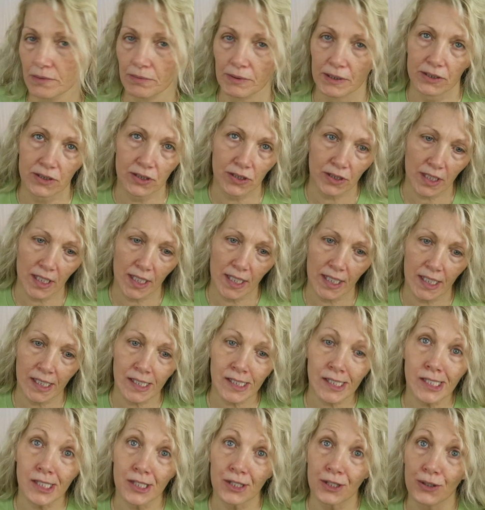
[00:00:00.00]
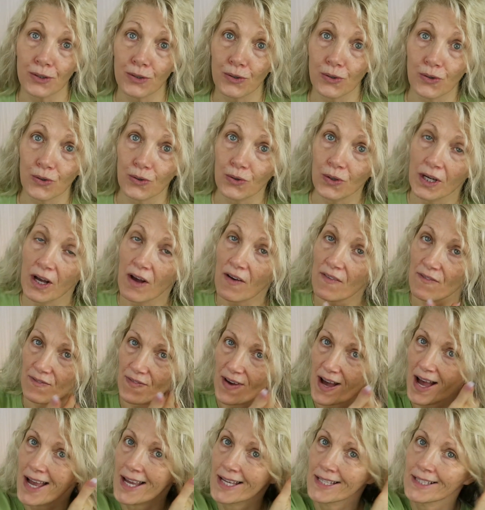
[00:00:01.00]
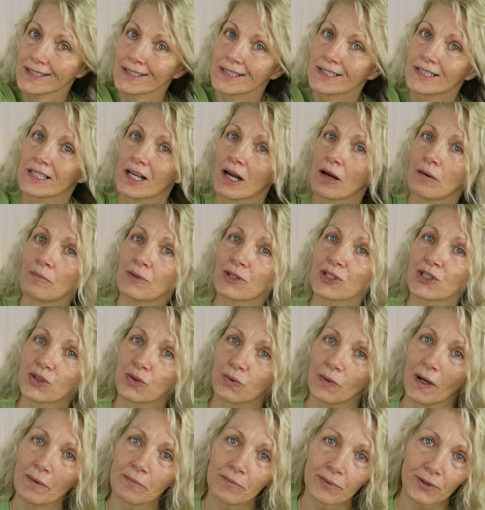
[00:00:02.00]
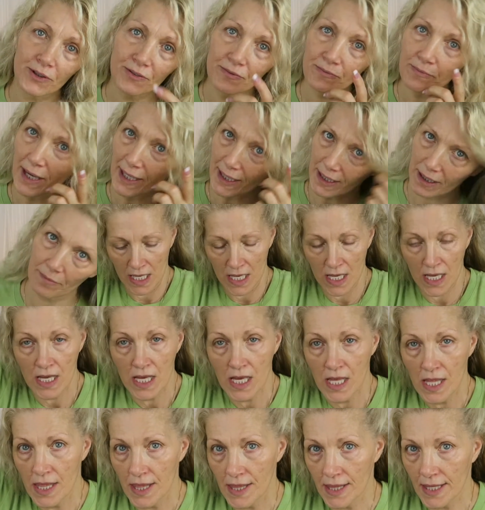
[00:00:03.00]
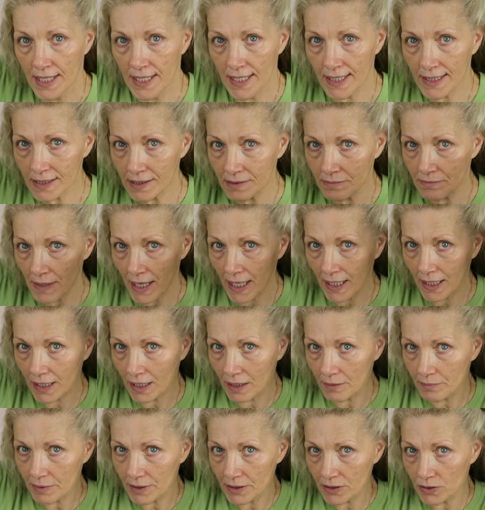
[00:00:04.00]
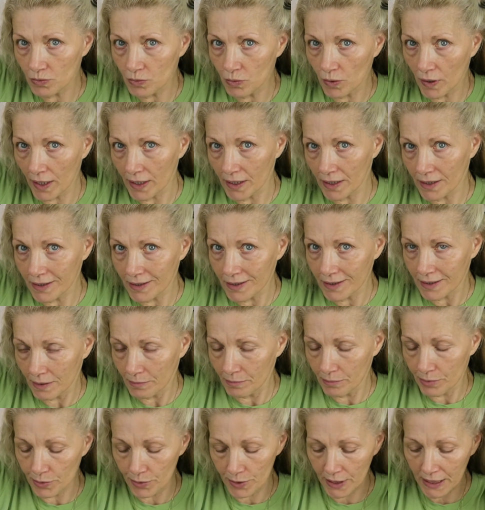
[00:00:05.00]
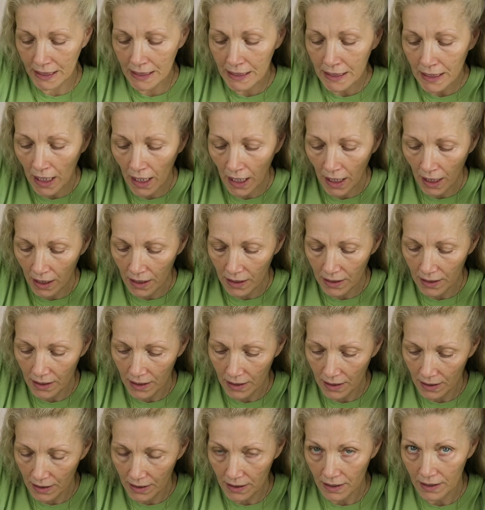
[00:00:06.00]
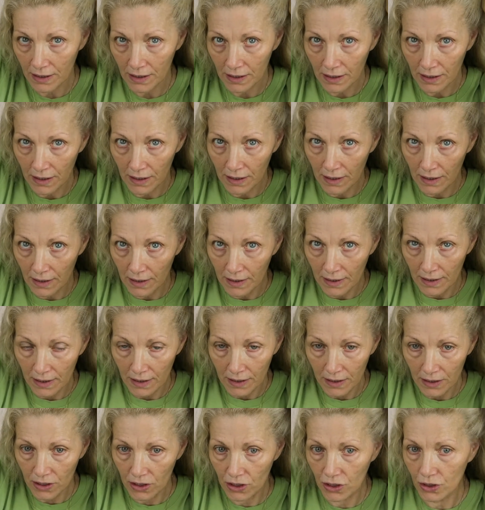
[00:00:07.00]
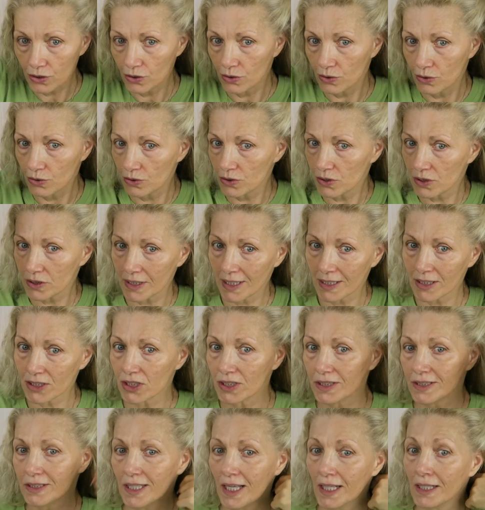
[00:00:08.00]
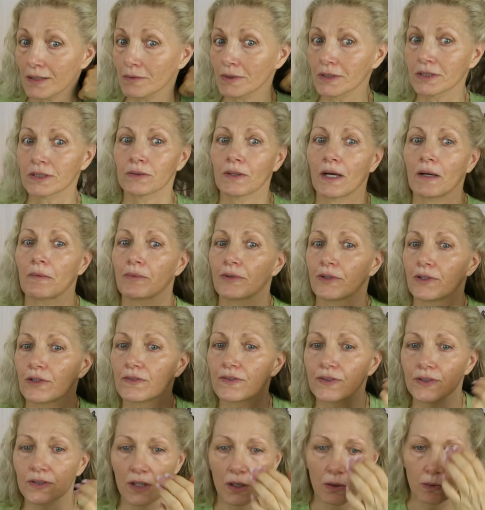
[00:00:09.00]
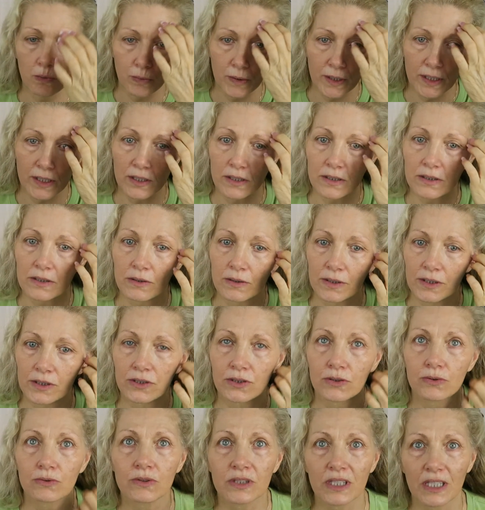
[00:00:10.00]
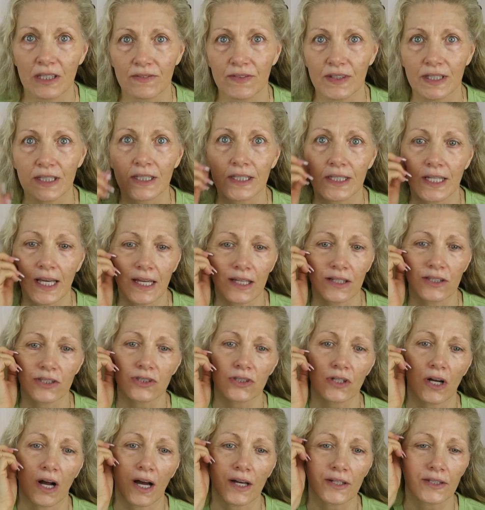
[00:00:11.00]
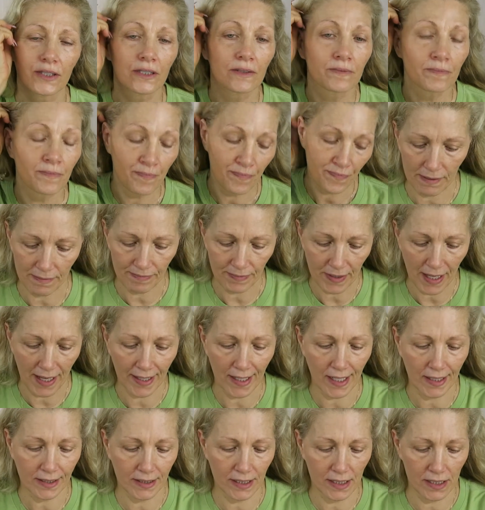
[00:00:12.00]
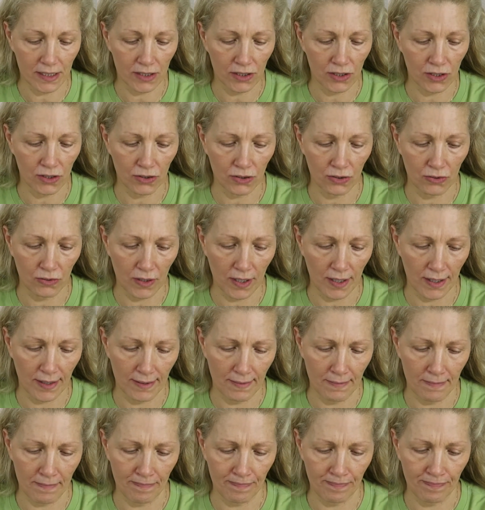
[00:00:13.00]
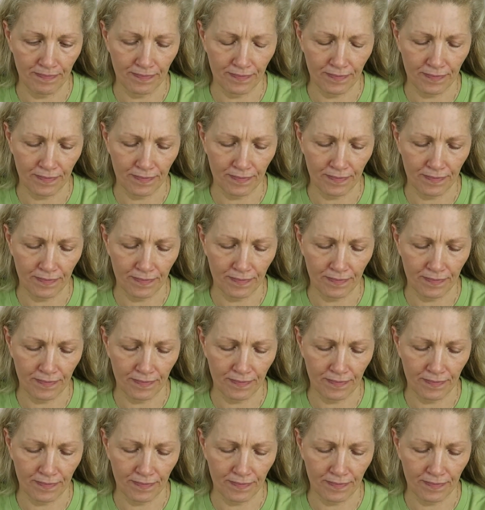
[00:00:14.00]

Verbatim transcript: to be trying to find some sweatproof makeup. This makeup is what Zabrina used and she said it was sweatproof, so we are going to give it a shot. I got these new um,